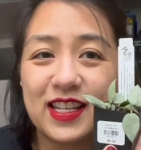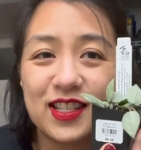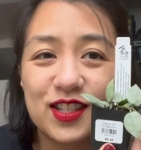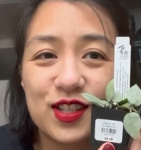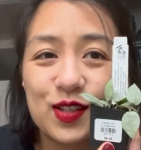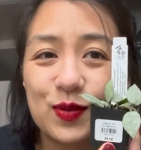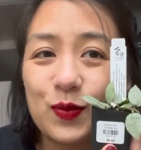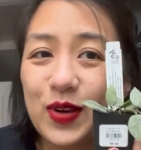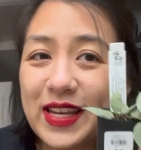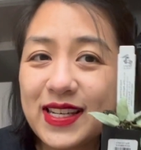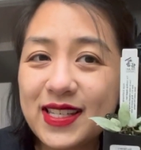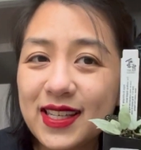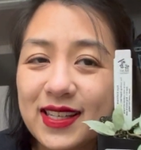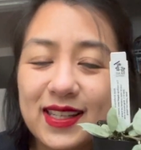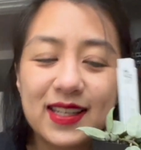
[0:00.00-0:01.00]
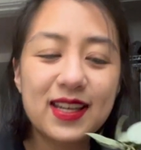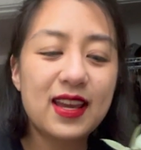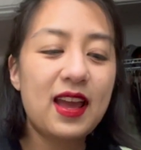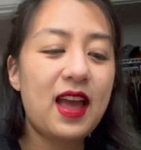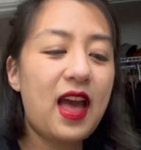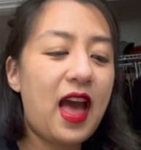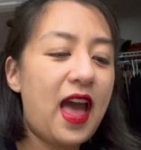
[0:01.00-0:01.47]
and sweet,
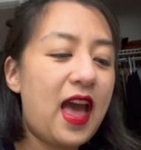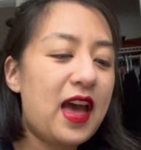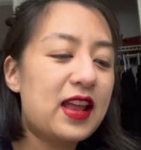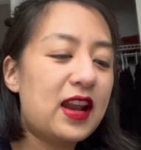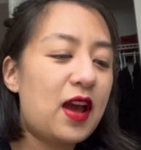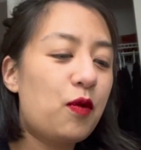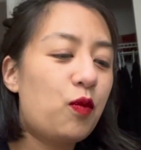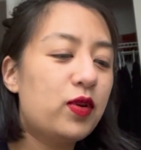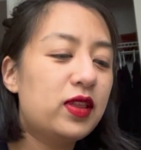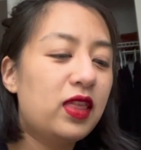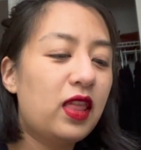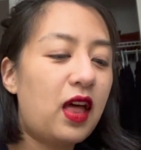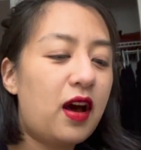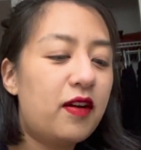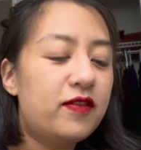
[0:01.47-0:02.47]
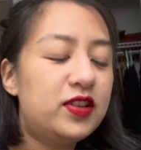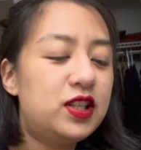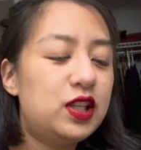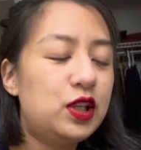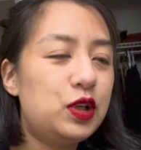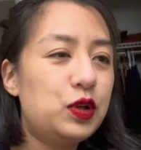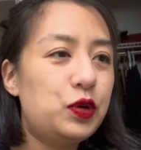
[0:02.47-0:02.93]
and I would love
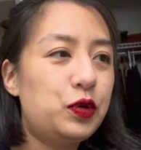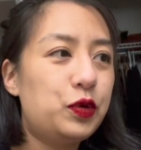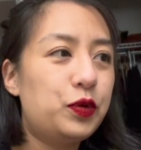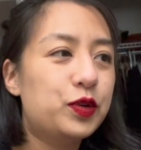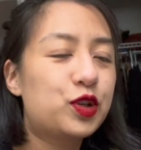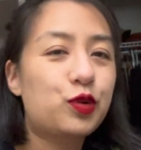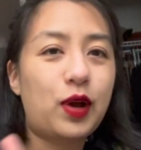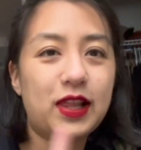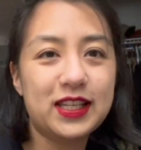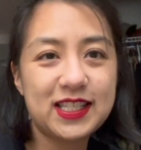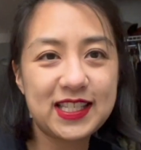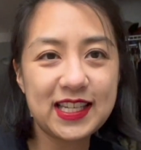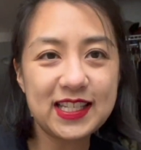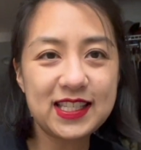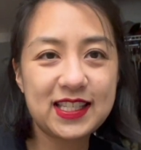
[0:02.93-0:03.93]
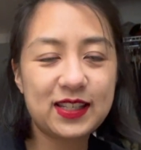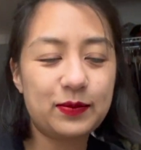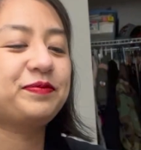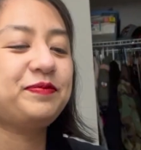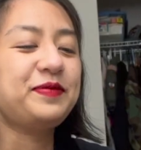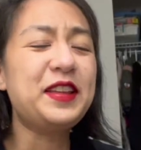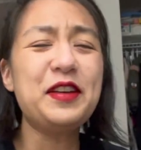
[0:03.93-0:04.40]
to trellis it
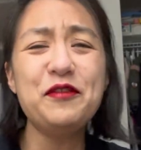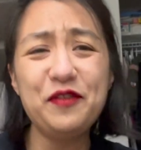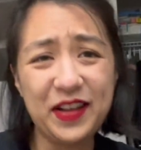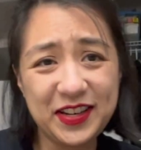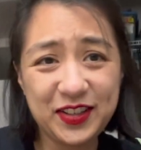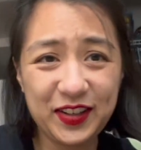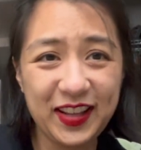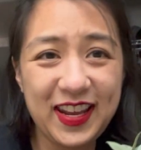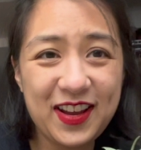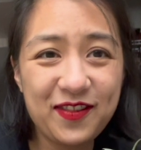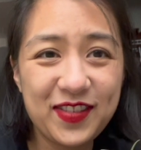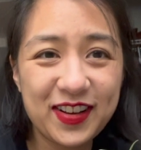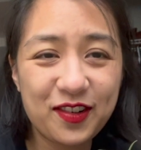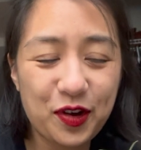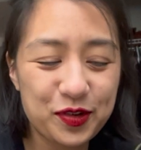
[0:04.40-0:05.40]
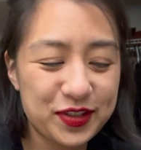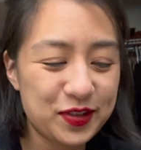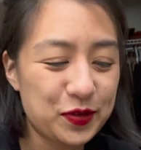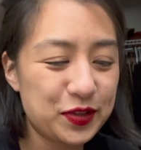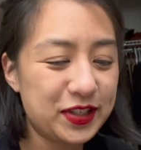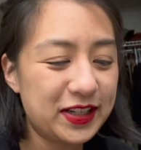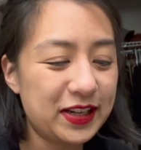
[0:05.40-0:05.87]
eventually if it grows
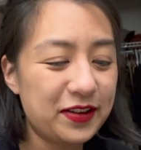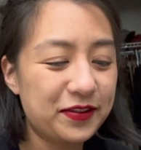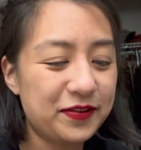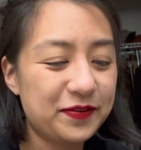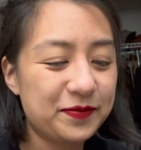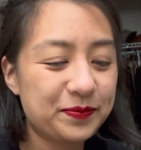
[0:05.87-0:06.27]
old enough.